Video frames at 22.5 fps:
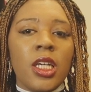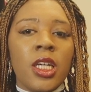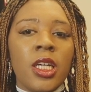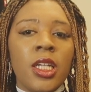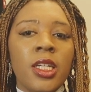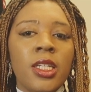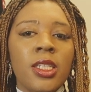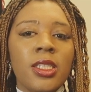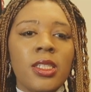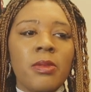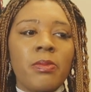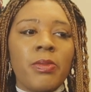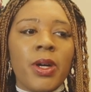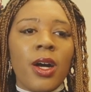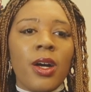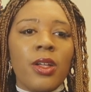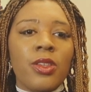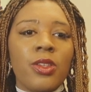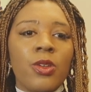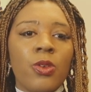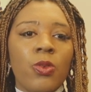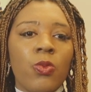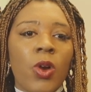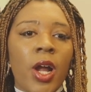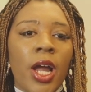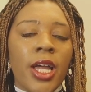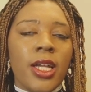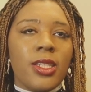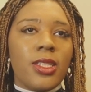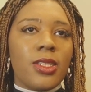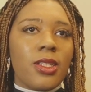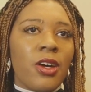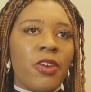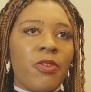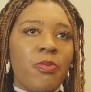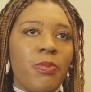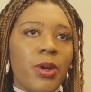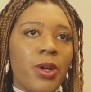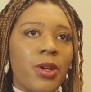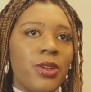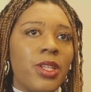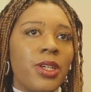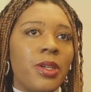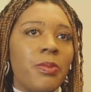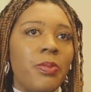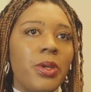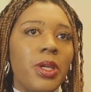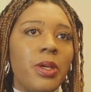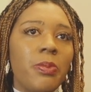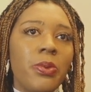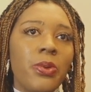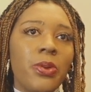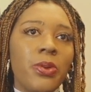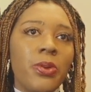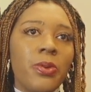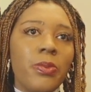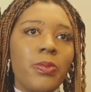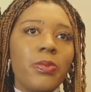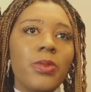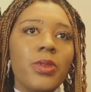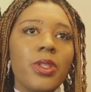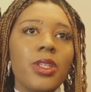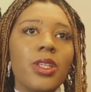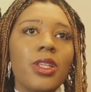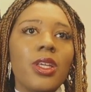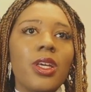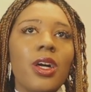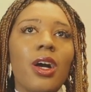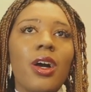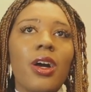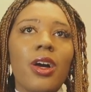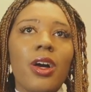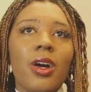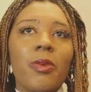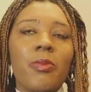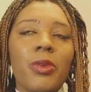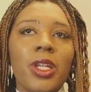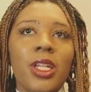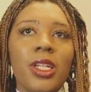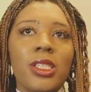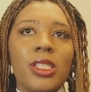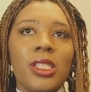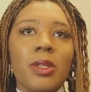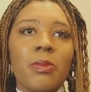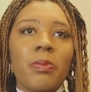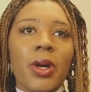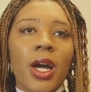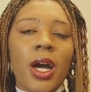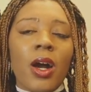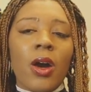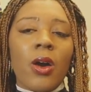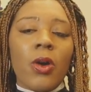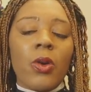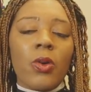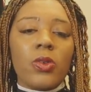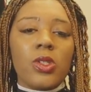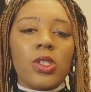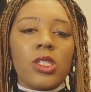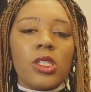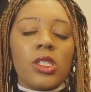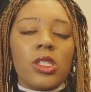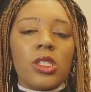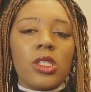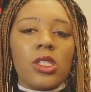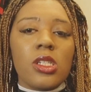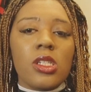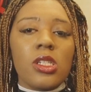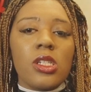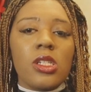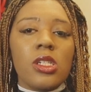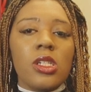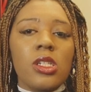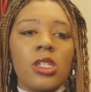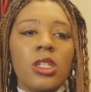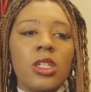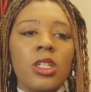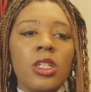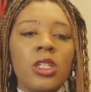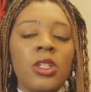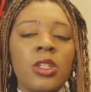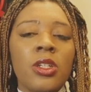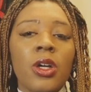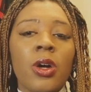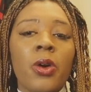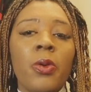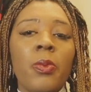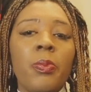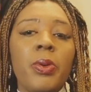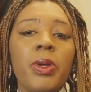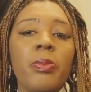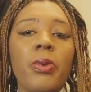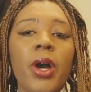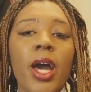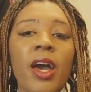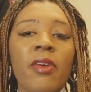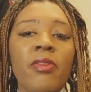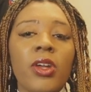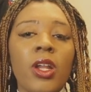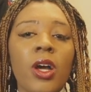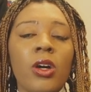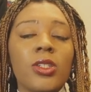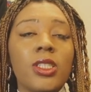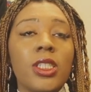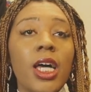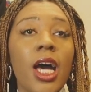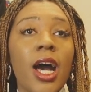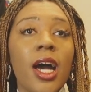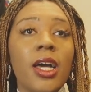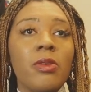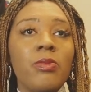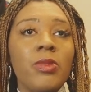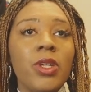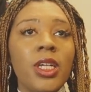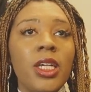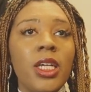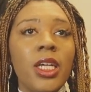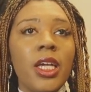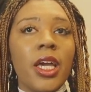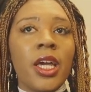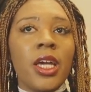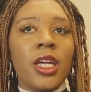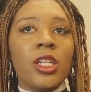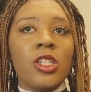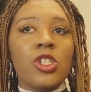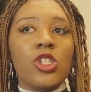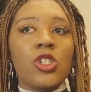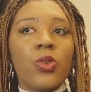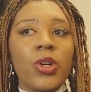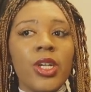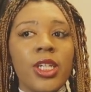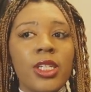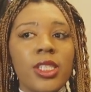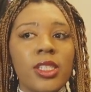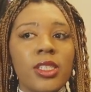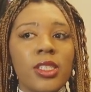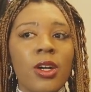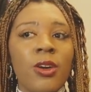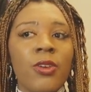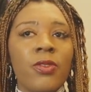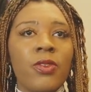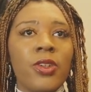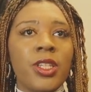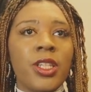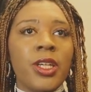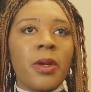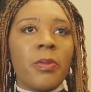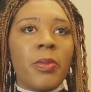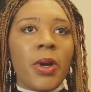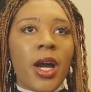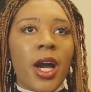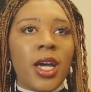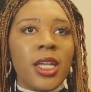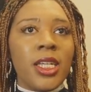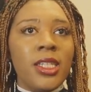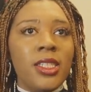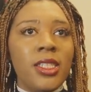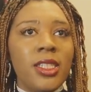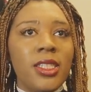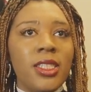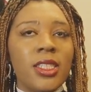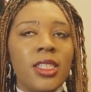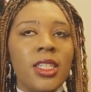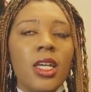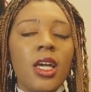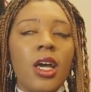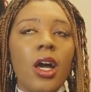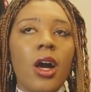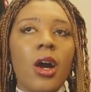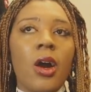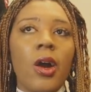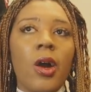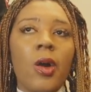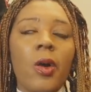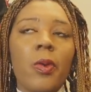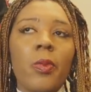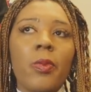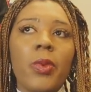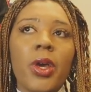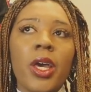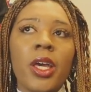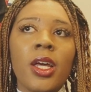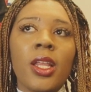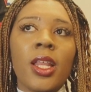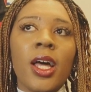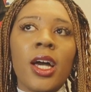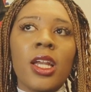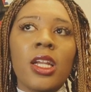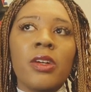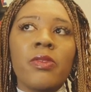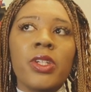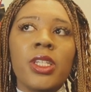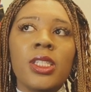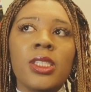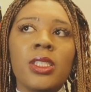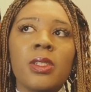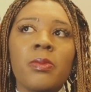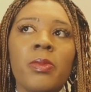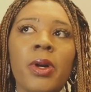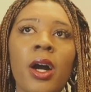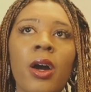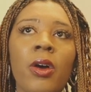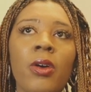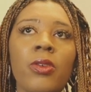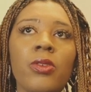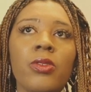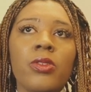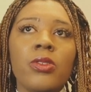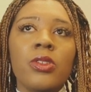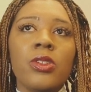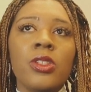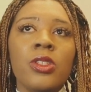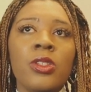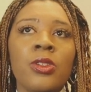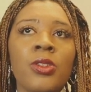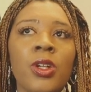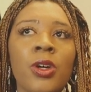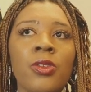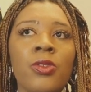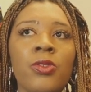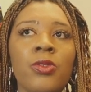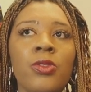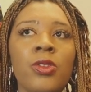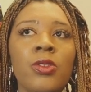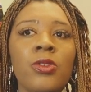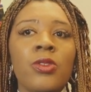It is about the rights of birthing people, and it's about, you know, people having autonomy and choice over their bodies, and a lot of it is about, you know,